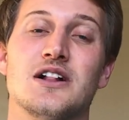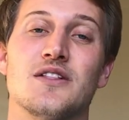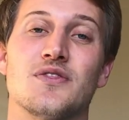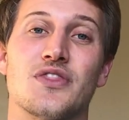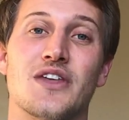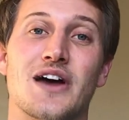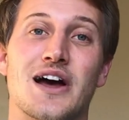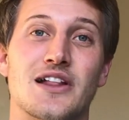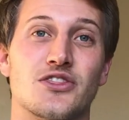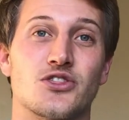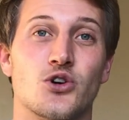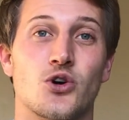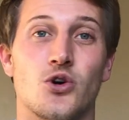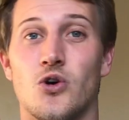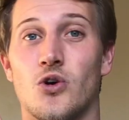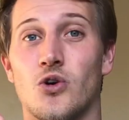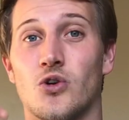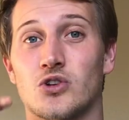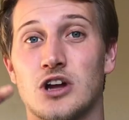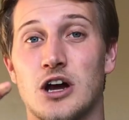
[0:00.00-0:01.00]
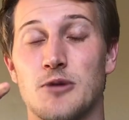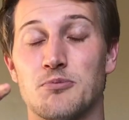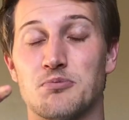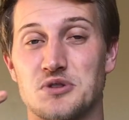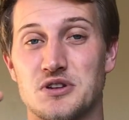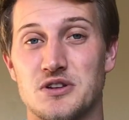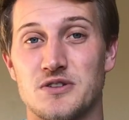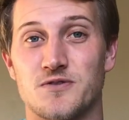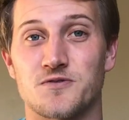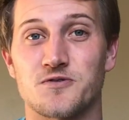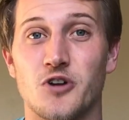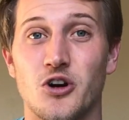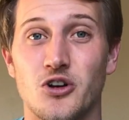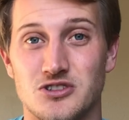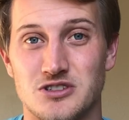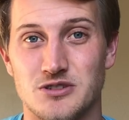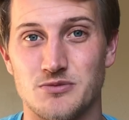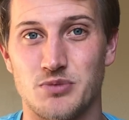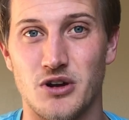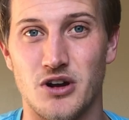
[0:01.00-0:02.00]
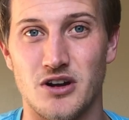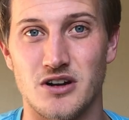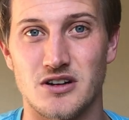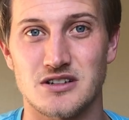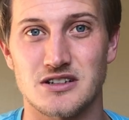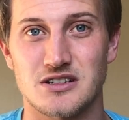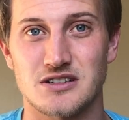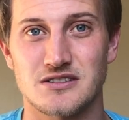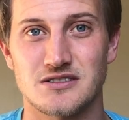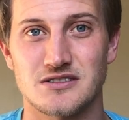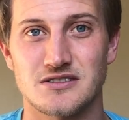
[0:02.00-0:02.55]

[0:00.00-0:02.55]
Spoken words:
that the whole company falls apart.